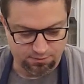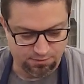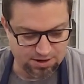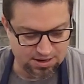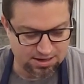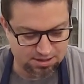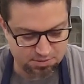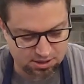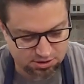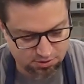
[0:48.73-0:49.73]
fine, I'm
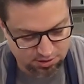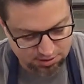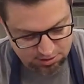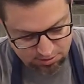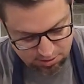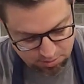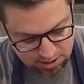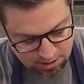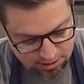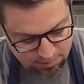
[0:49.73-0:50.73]
not too concerned
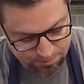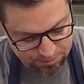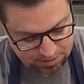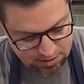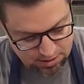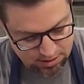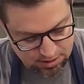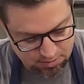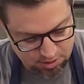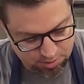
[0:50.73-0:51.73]
about it.
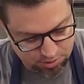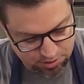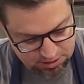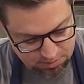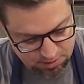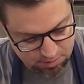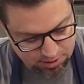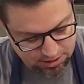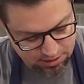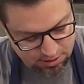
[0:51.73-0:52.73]
And I'm gonna pull this
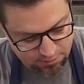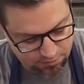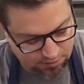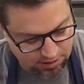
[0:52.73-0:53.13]
membrane off